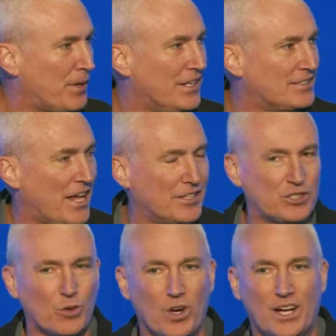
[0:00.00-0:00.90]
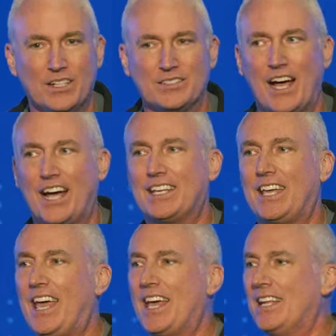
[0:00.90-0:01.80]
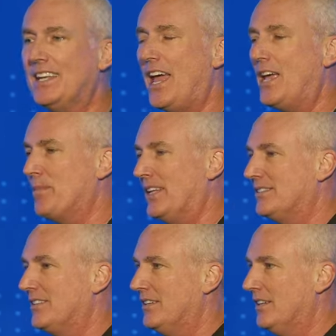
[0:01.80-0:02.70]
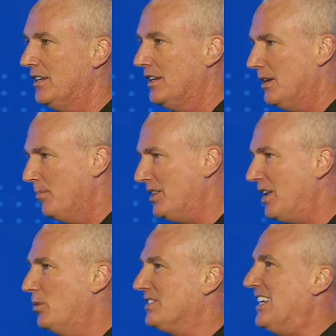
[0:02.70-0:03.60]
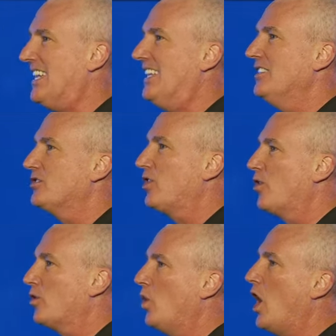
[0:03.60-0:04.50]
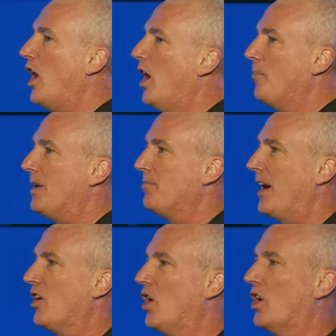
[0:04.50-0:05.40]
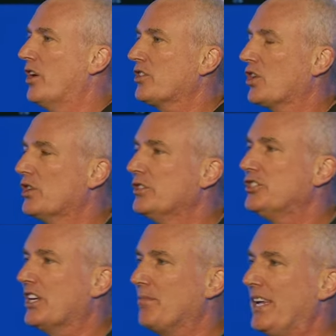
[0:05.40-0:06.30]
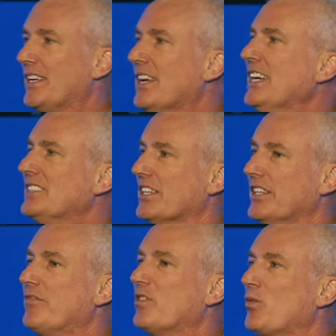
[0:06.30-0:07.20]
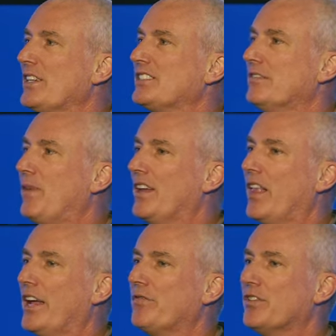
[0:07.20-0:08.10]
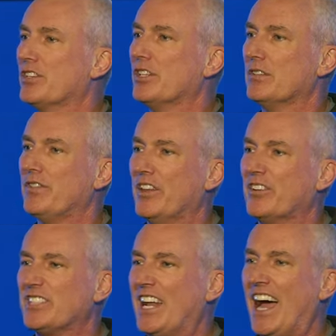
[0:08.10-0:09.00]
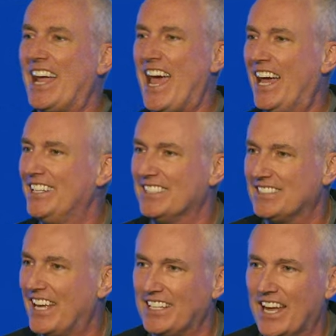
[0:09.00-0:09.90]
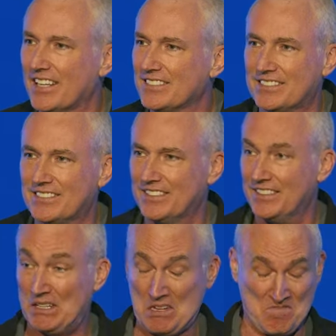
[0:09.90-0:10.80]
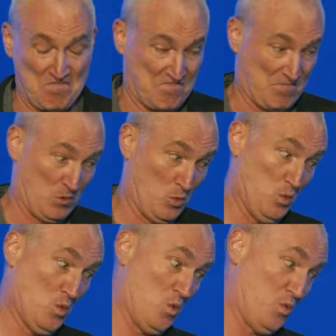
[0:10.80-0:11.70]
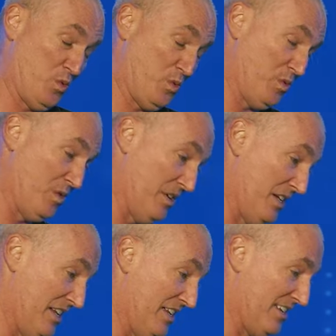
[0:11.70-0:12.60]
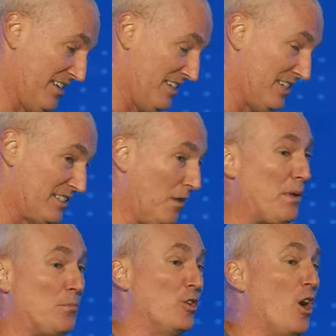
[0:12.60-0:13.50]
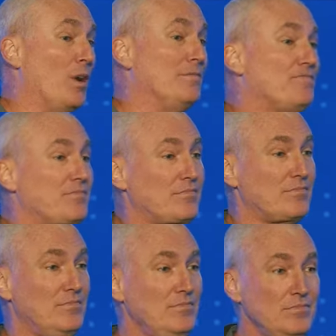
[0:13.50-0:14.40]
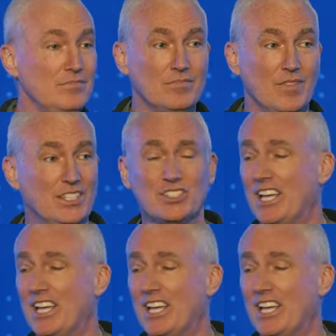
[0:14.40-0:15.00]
Penn's answer was, I can't name it. But there was an internal hum in my heart urging me to live the rest of my life for the good of others, and I had to say yes. Whew. Some people know it, they just